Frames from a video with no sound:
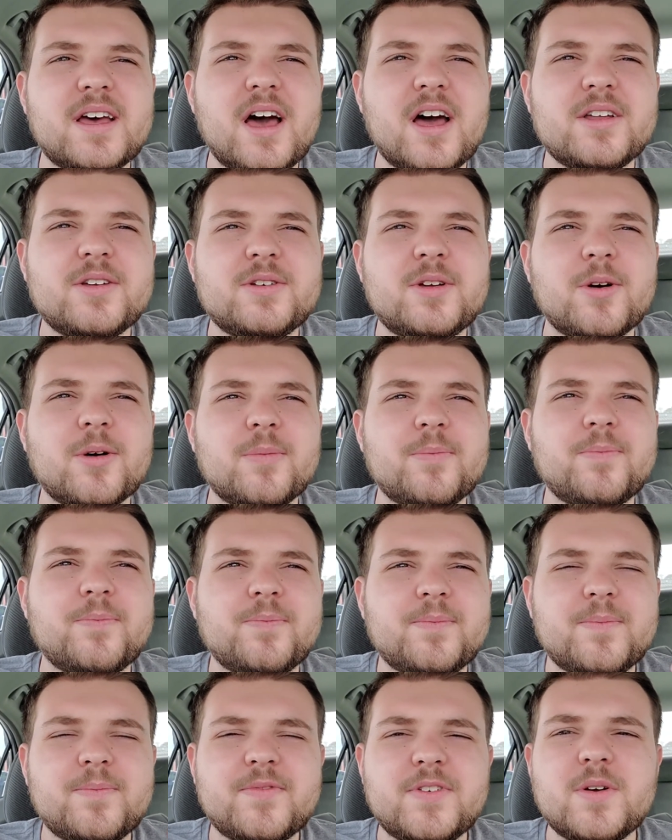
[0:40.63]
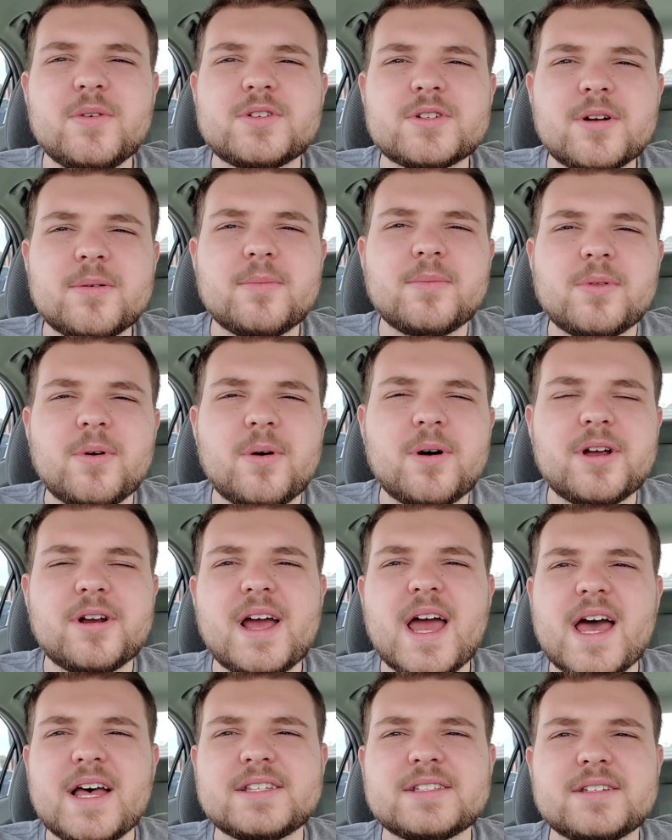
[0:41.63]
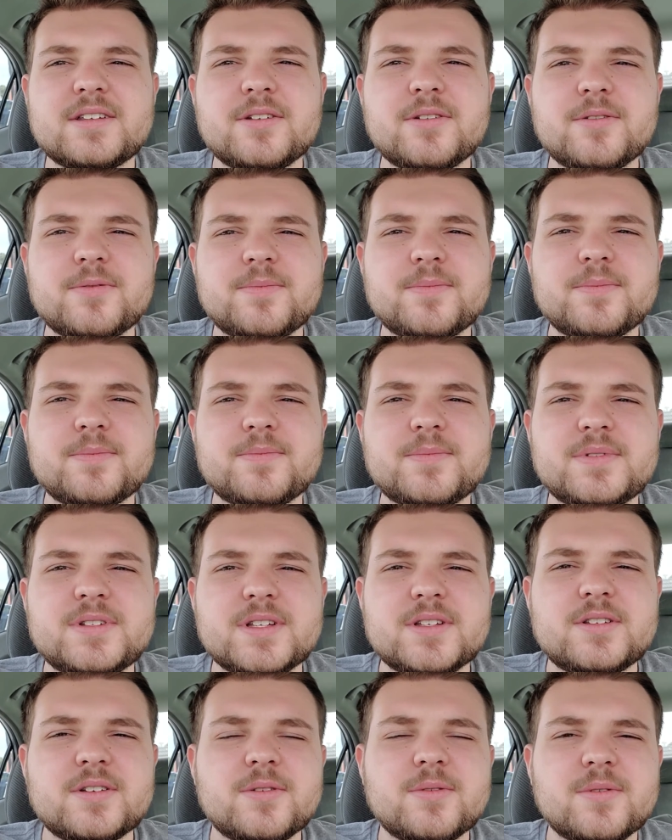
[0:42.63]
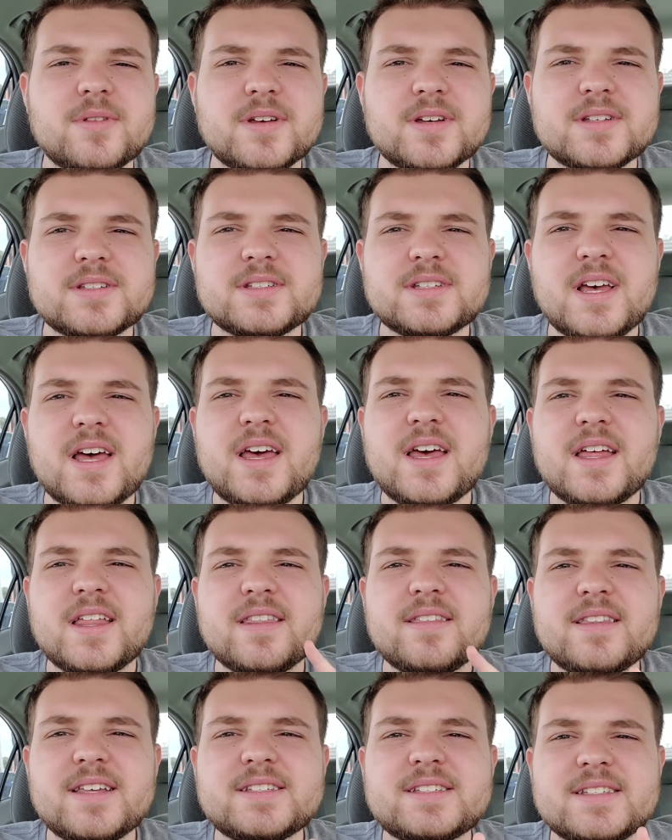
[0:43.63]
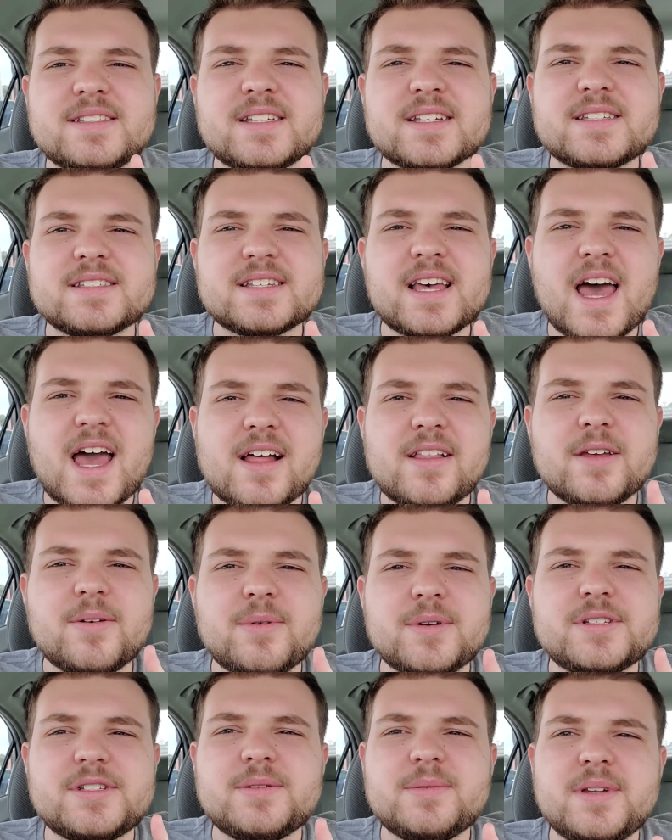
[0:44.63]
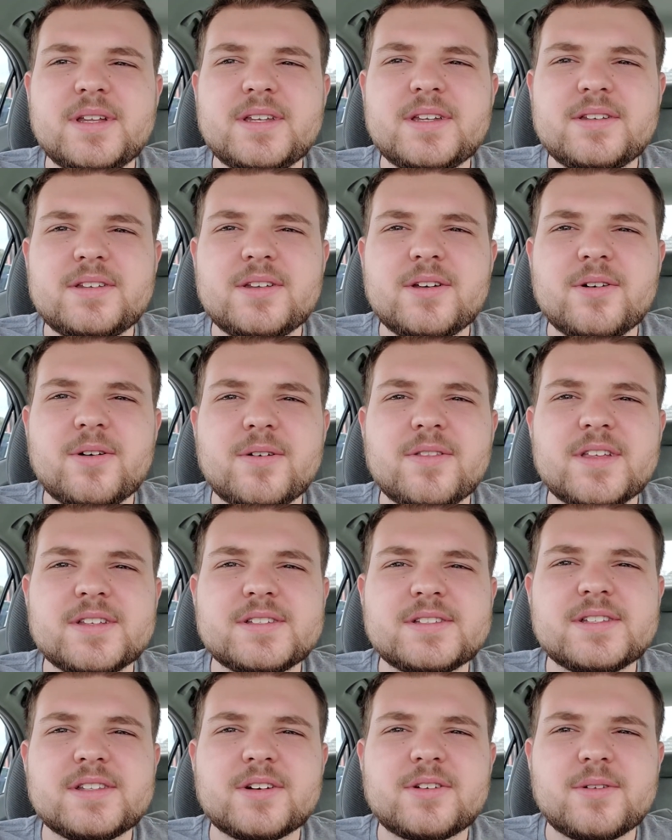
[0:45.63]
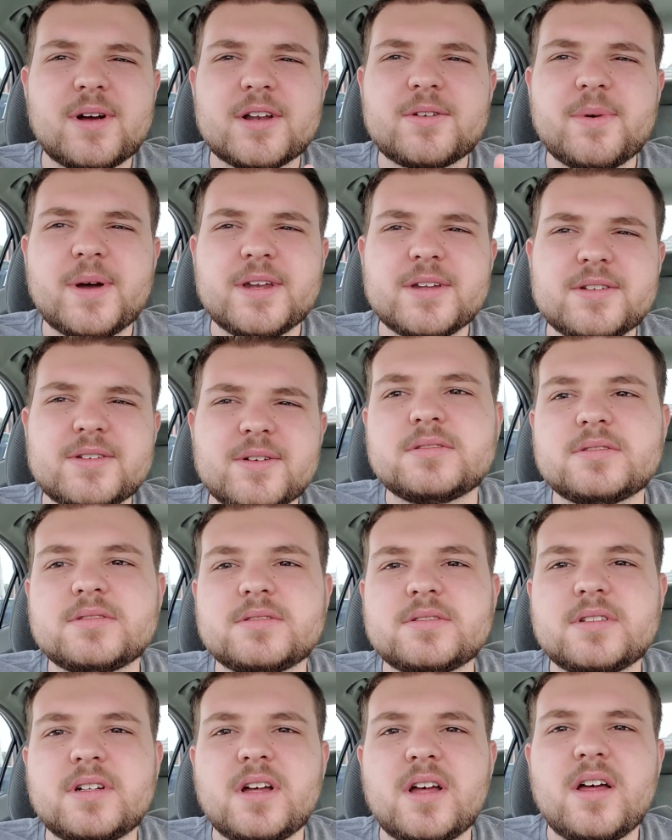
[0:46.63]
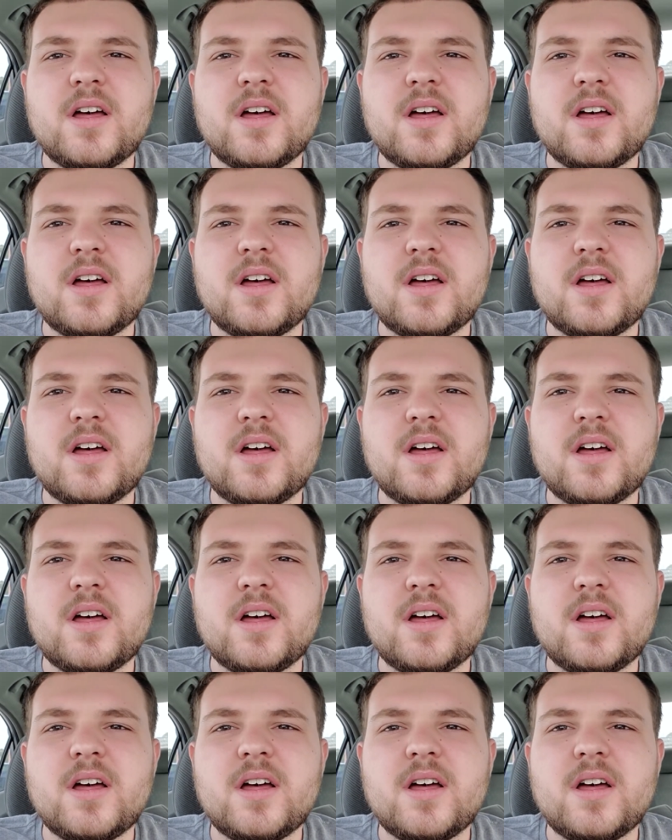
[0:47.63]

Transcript: your future employer asks you to do this, this is exactly what you need to do, and this is the correct way to do it.